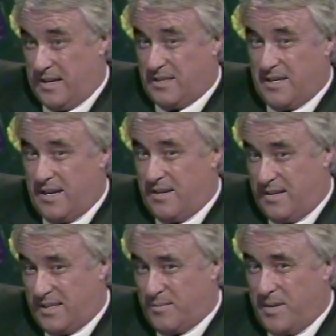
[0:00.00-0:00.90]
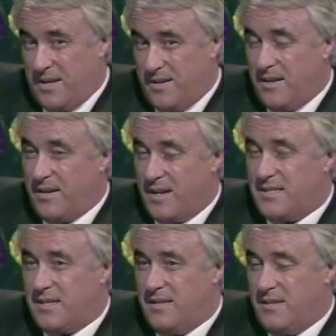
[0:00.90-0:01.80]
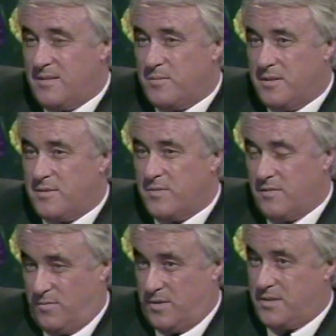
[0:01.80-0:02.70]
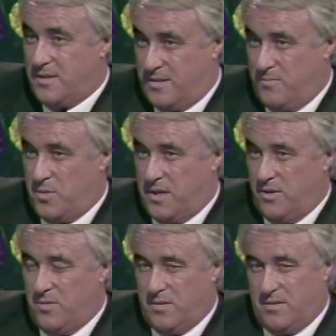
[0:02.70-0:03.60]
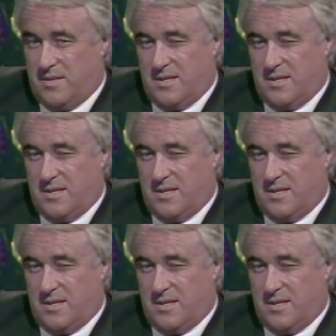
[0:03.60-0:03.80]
as I explained earlier, I see these words for the first time when you do,